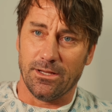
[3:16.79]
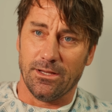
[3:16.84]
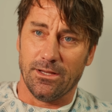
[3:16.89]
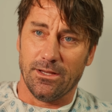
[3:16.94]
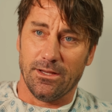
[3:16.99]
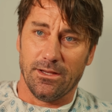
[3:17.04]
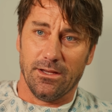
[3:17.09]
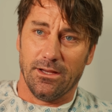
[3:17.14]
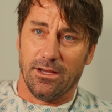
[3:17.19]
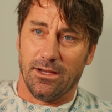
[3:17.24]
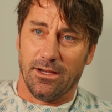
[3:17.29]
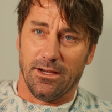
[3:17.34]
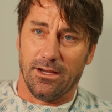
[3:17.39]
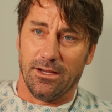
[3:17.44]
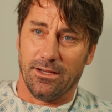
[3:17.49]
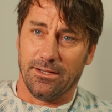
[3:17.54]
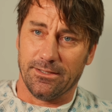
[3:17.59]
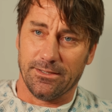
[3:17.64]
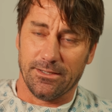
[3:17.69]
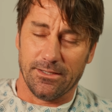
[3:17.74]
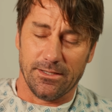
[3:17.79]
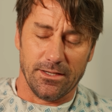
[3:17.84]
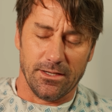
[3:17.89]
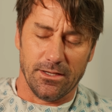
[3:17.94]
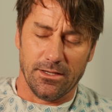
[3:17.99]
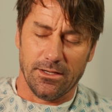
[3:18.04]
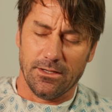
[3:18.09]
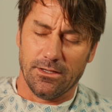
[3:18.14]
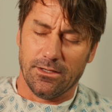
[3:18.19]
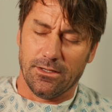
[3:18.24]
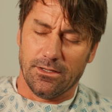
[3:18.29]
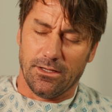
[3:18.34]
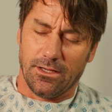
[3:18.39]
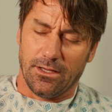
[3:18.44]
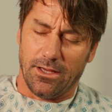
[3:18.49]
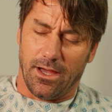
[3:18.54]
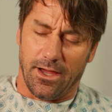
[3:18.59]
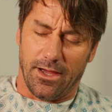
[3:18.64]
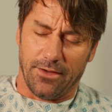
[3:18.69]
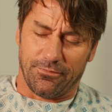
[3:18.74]
his delusional thoughts. They
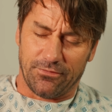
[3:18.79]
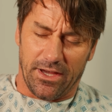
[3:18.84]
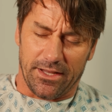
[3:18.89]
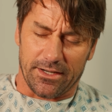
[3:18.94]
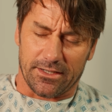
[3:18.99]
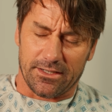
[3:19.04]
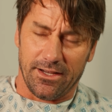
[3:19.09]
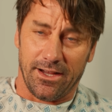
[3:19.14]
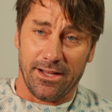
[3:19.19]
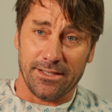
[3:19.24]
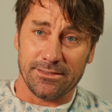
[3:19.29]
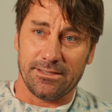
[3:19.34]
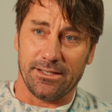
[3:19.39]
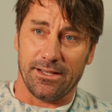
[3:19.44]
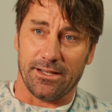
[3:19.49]
confirm his severe